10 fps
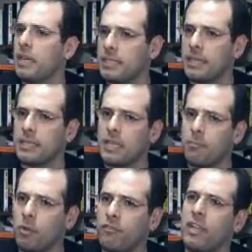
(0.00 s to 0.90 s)
is an
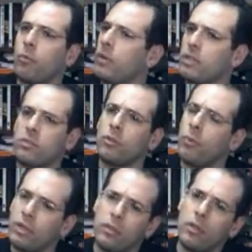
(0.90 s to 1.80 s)
example of that,
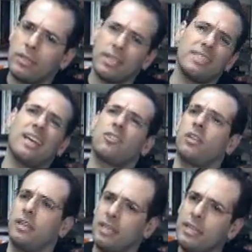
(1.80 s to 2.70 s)
where the US doesn't
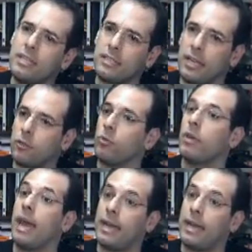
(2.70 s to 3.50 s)
actually need Israel to